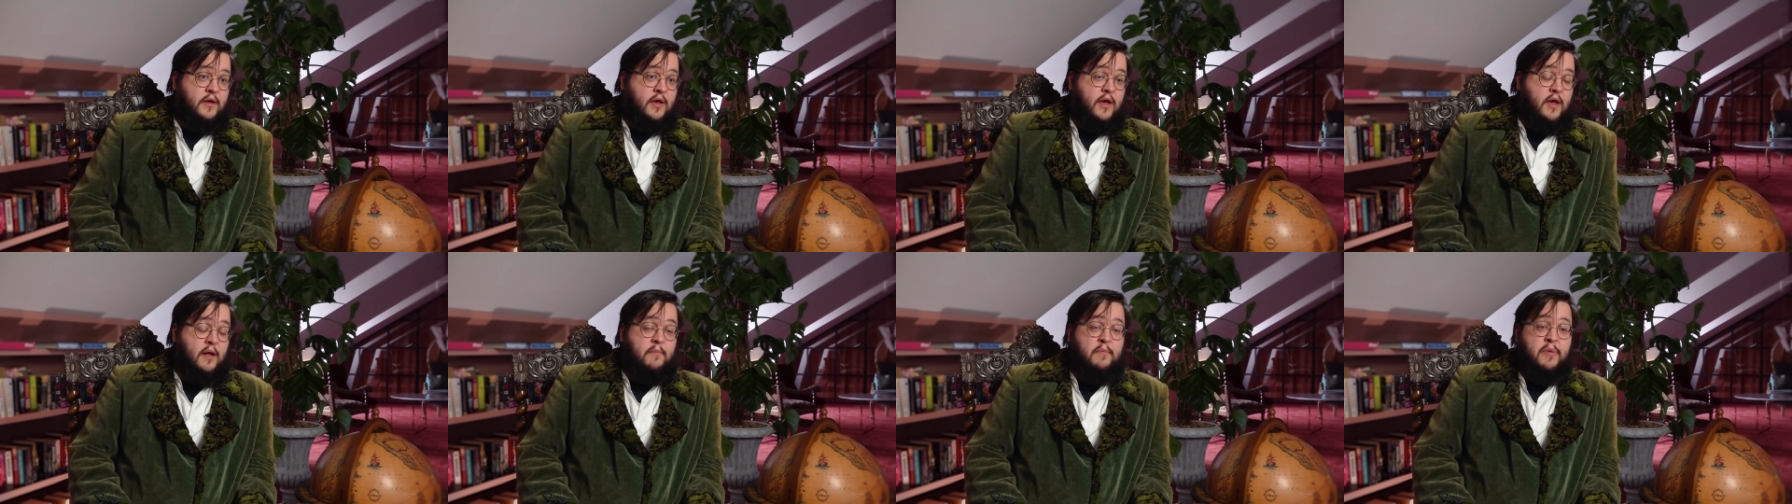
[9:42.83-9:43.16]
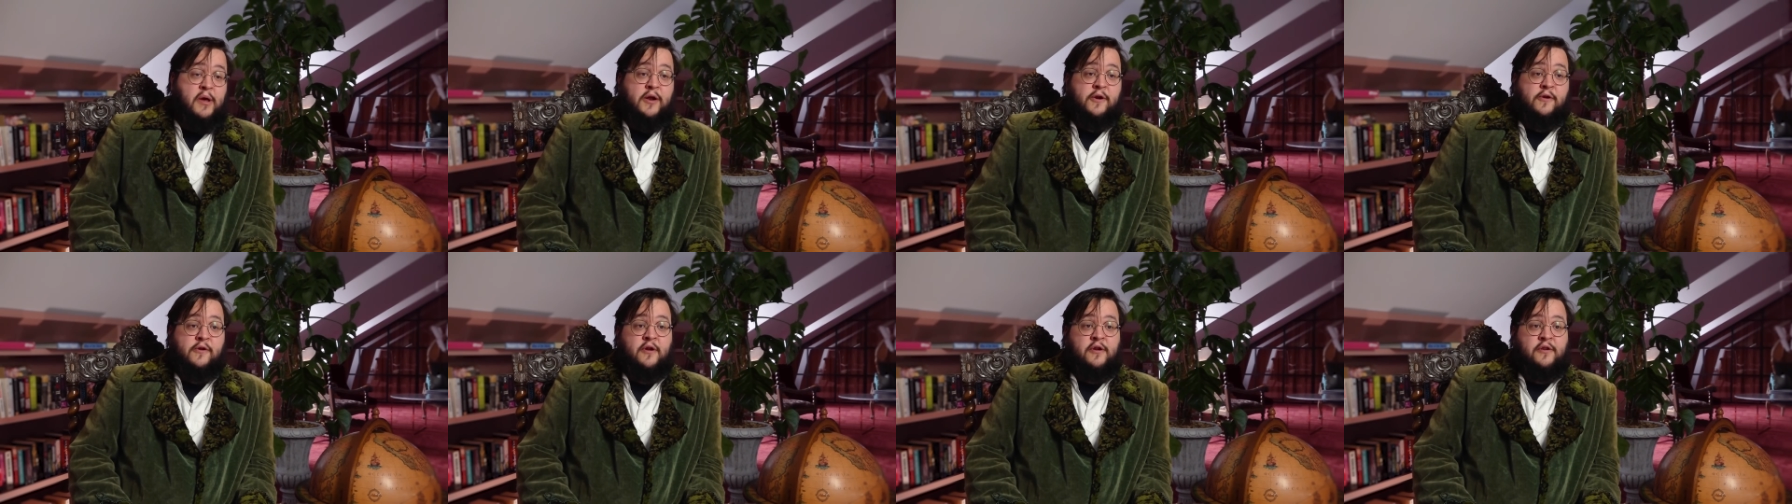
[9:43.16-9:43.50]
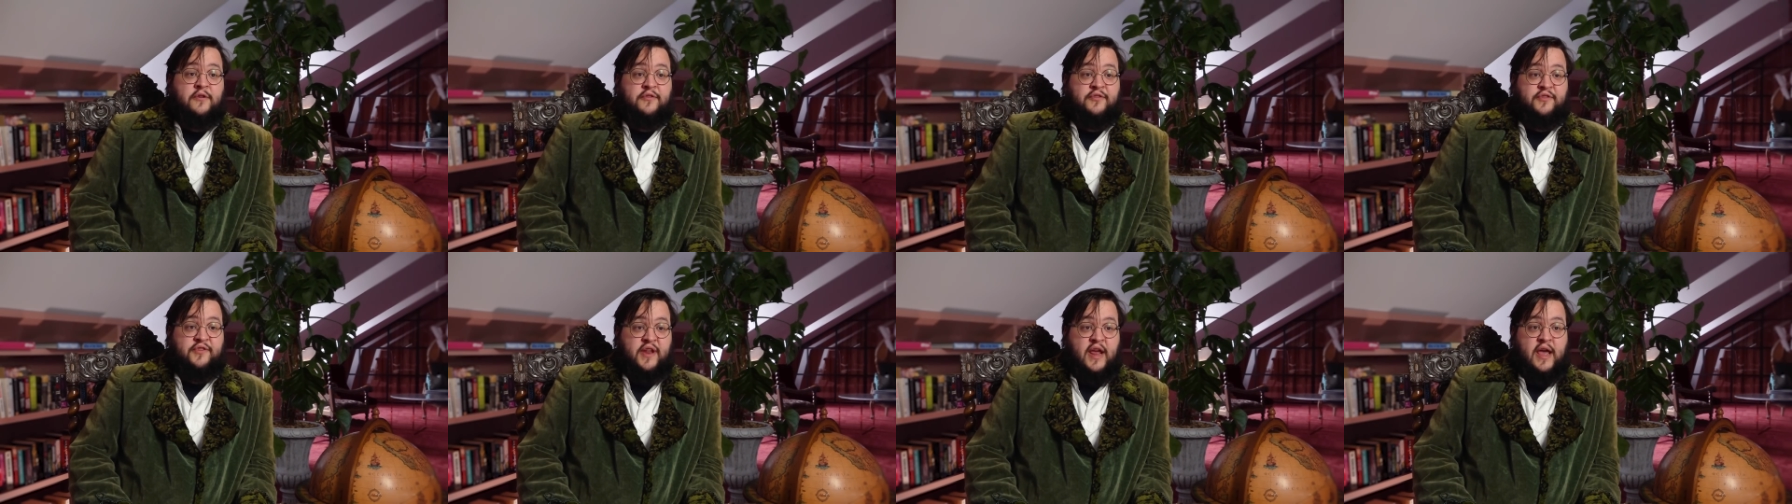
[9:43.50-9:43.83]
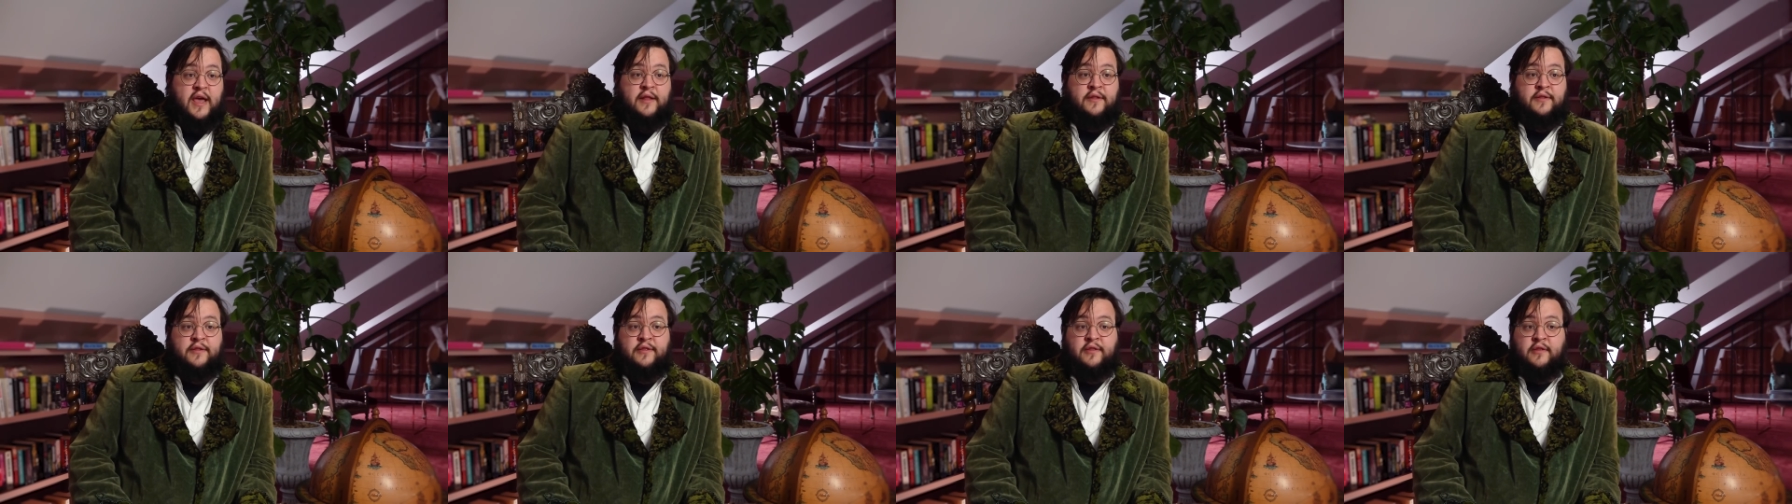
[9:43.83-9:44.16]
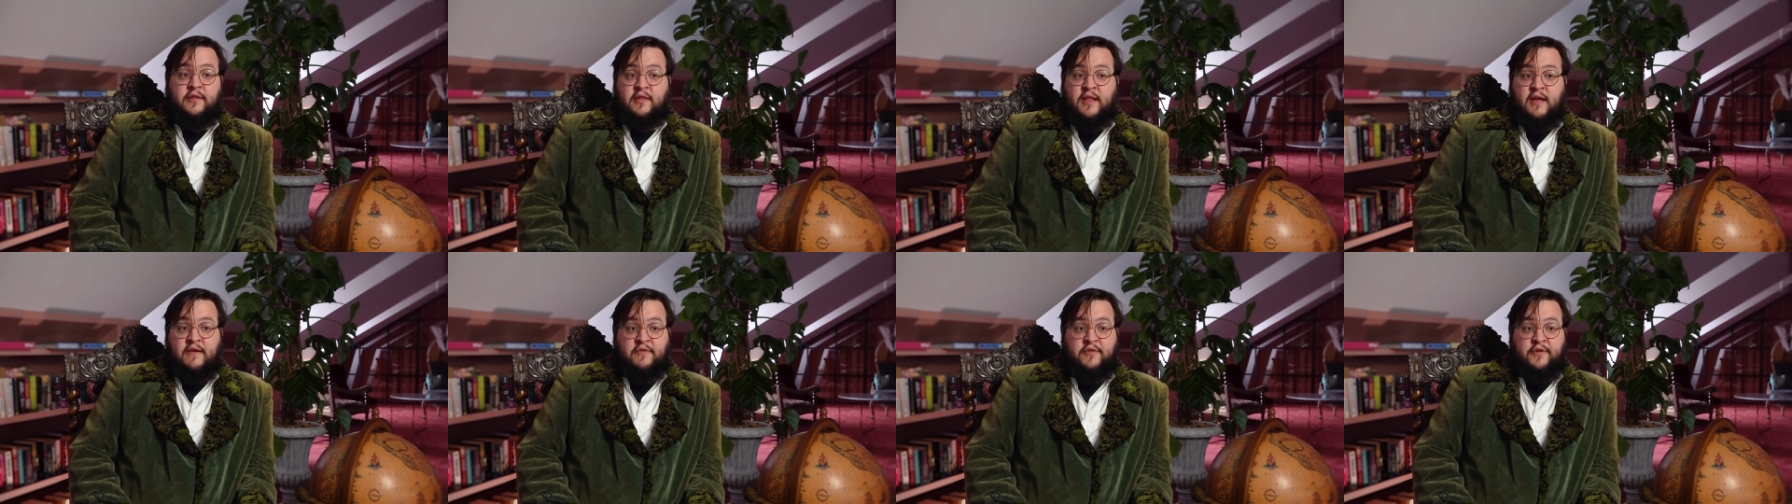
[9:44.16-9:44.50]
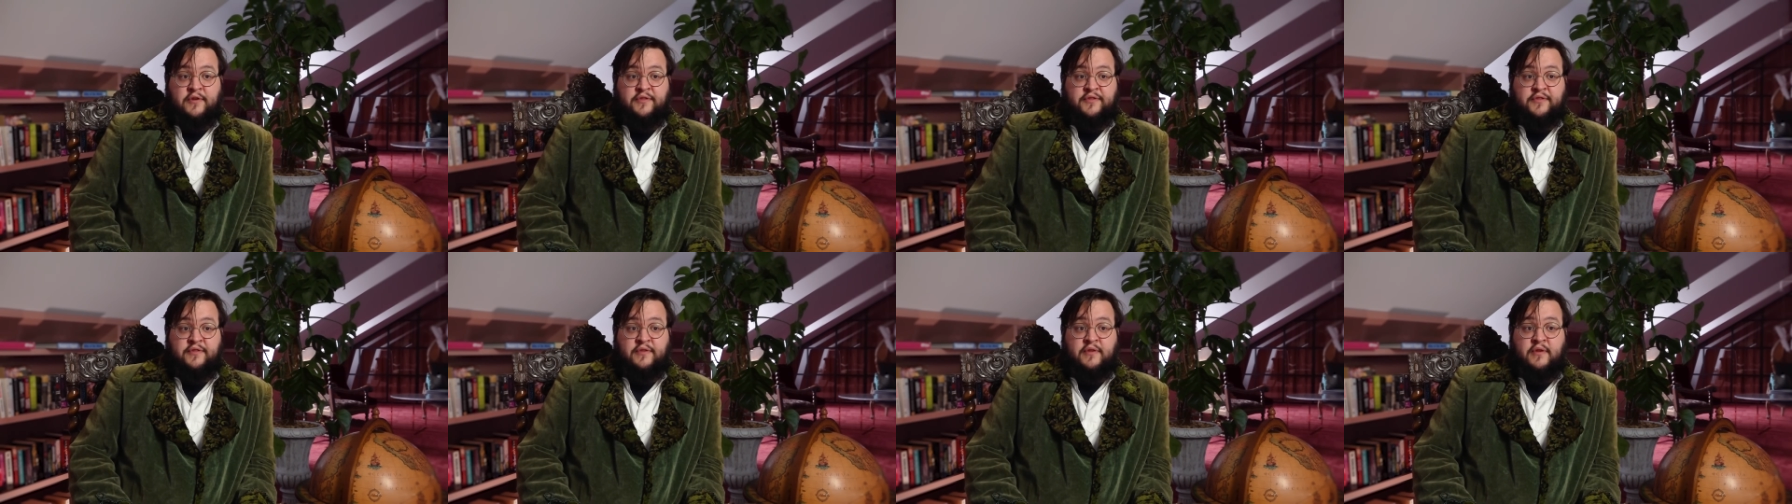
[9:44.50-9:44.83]
and better understand the
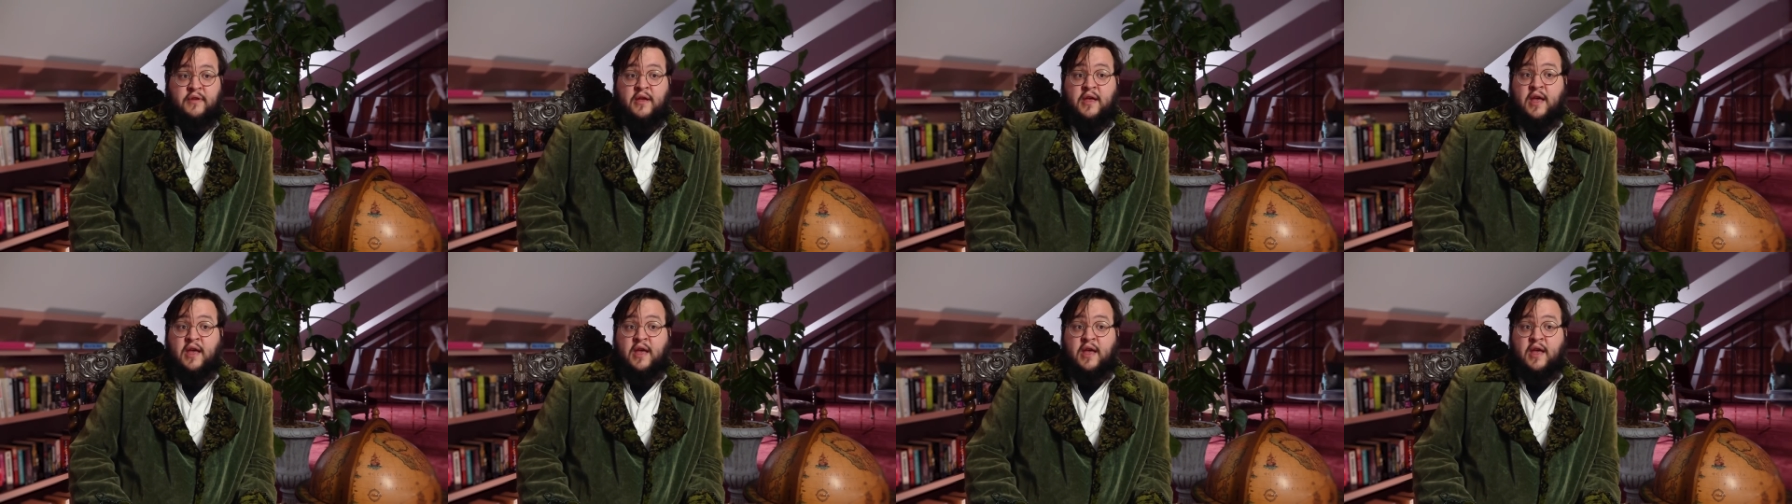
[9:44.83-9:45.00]
levers,